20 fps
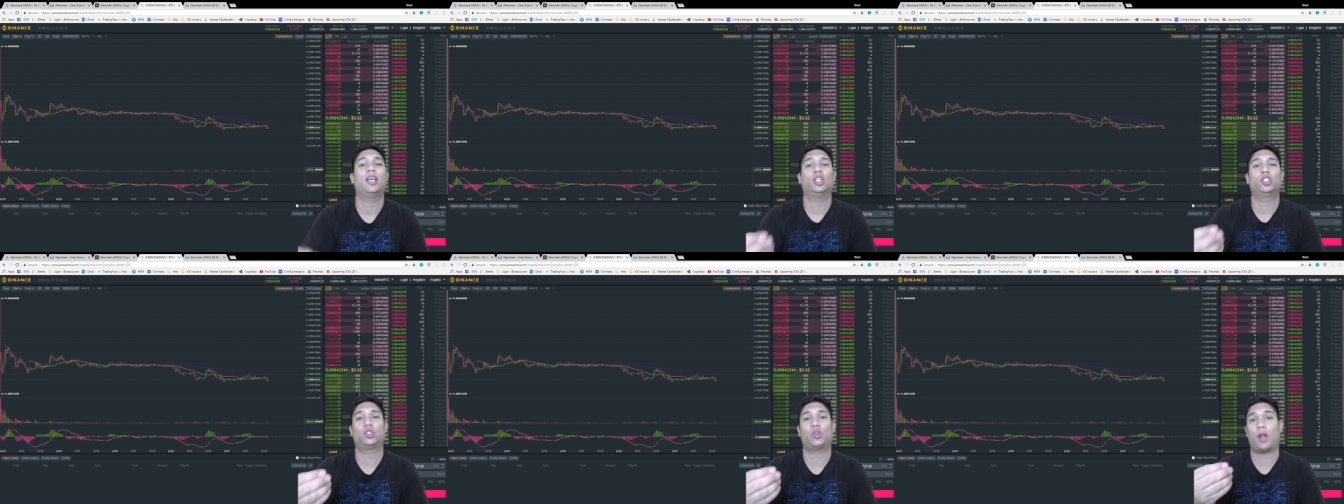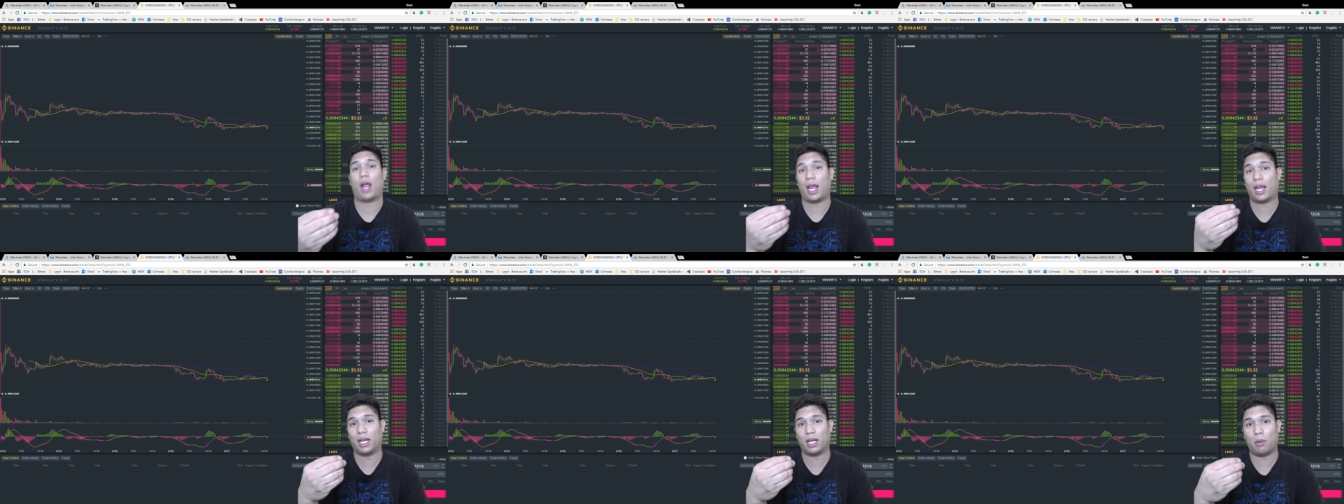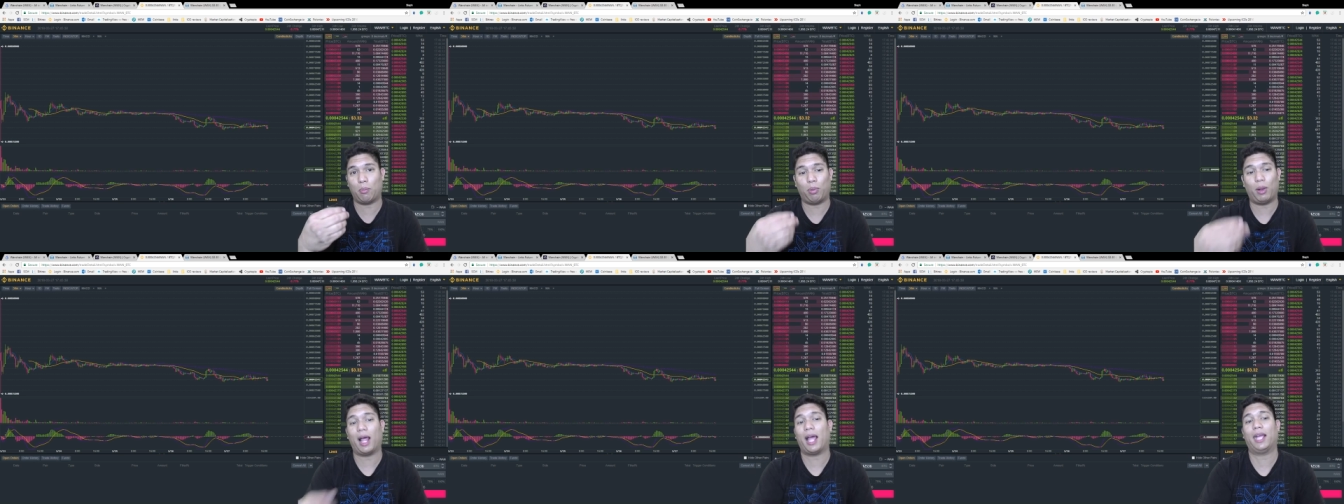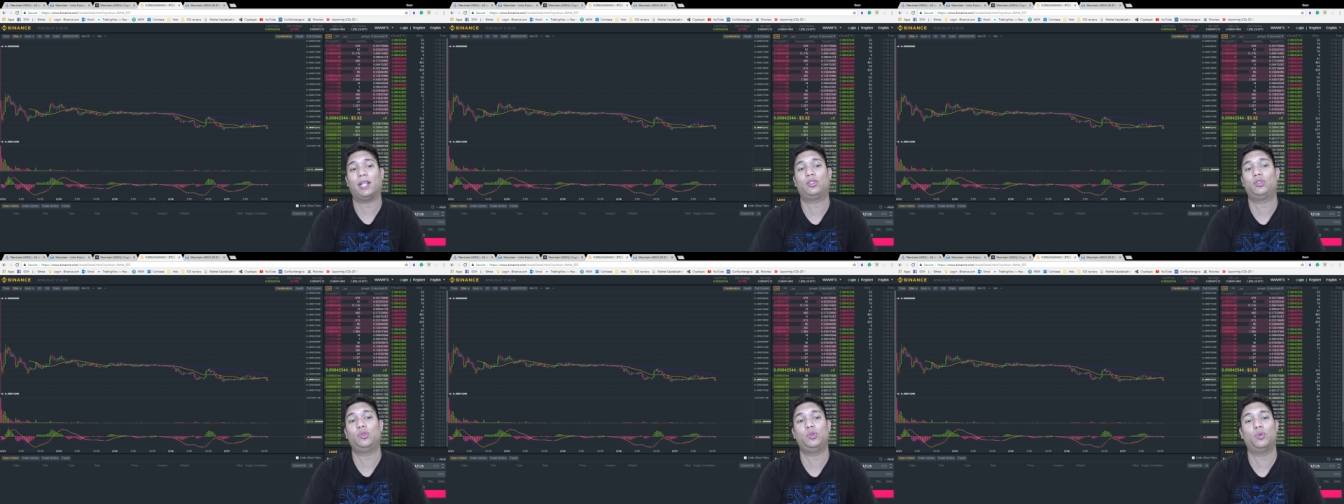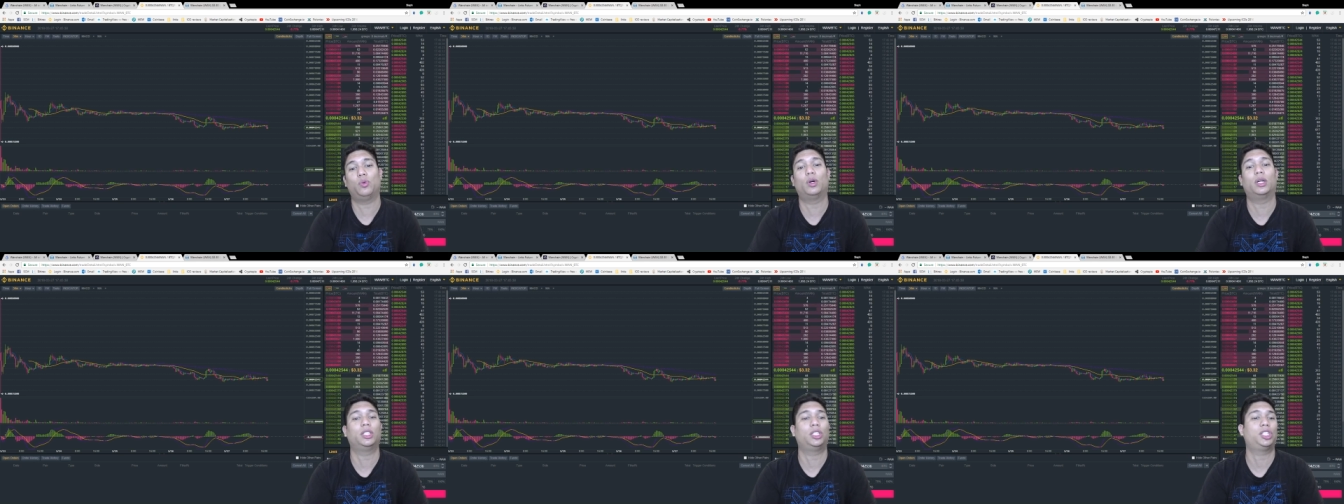so I can apply it to
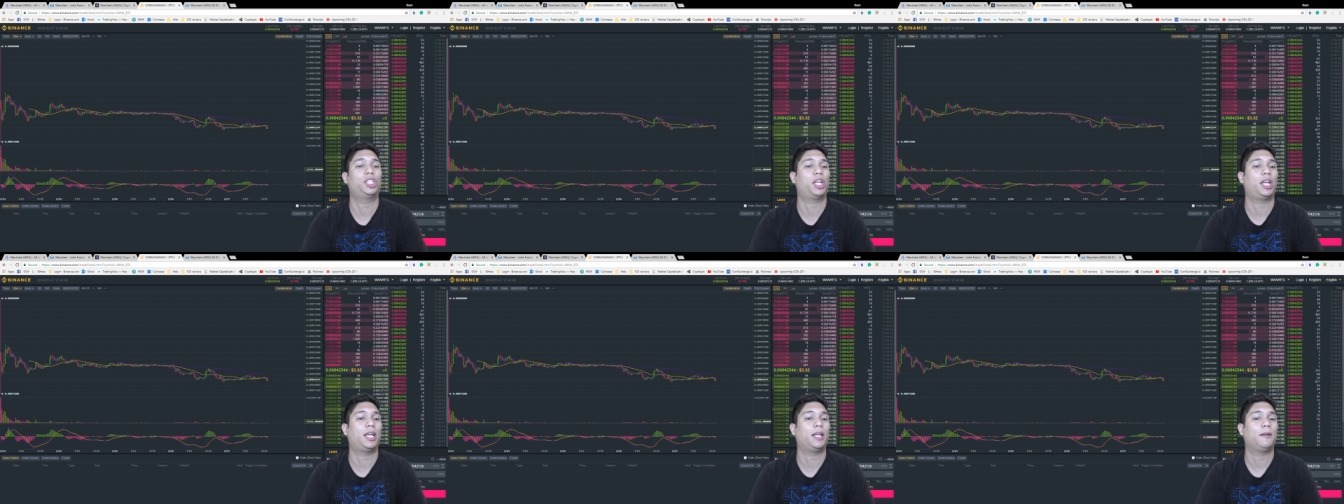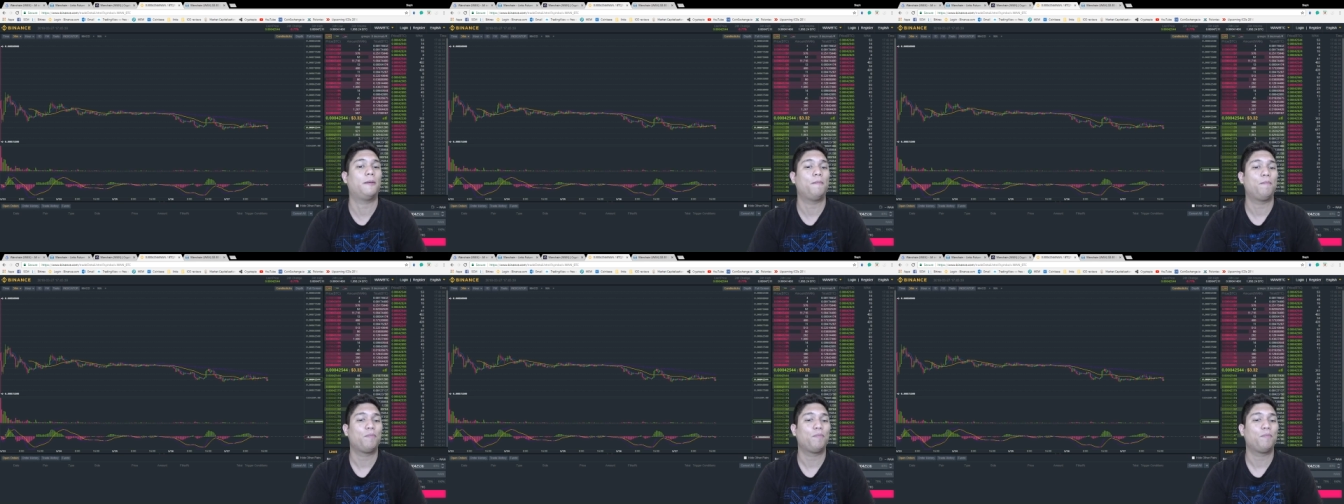Wanchain.